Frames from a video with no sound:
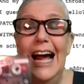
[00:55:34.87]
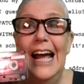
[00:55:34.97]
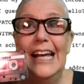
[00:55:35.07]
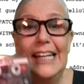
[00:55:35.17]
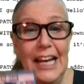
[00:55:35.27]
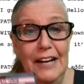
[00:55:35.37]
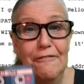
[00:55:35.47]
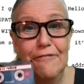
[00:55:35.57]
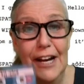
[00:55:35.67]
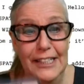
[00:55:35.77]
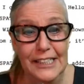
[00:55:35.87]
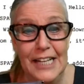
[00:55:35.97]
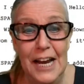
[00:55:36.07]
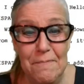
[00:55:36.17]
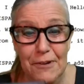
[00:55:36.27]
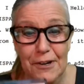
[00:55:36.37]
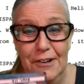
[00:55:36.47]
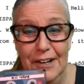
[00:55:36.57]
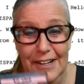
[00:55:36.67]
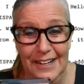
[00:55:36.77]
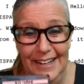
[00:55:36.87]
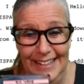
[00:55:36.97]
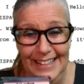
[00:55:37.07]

I can't find a tape recorder